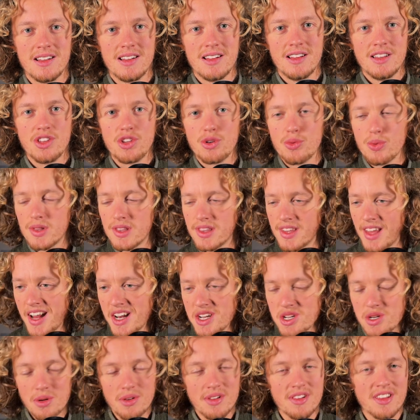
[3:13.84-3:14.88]
You will
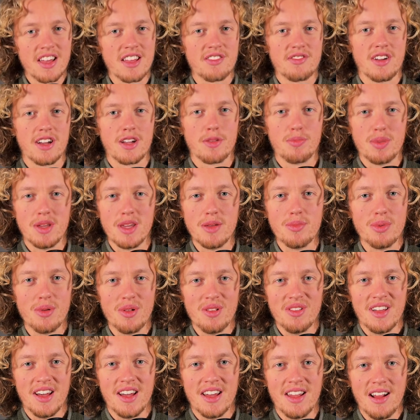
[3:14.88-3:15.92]
naturally attract people
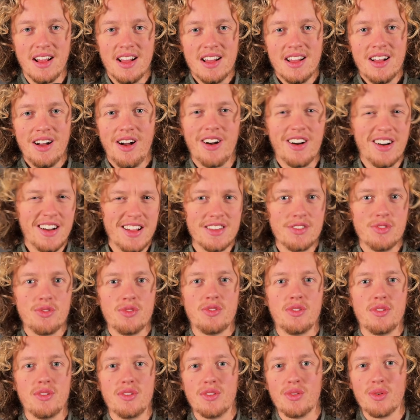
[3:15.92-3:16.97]
that are
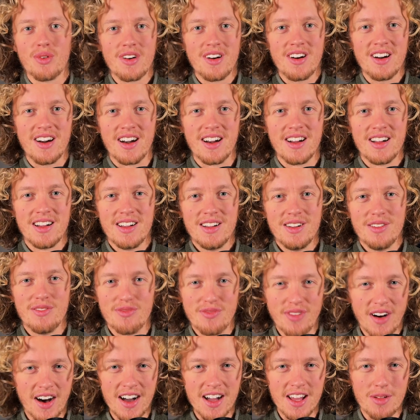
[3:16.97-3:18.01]
into your
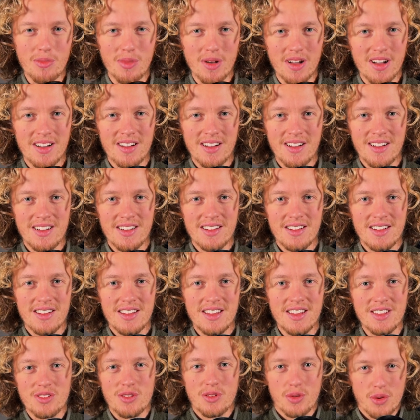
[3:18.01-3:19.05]
vibe,
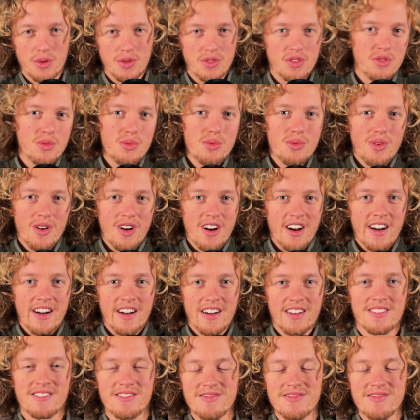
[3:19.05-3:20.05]
into who you are.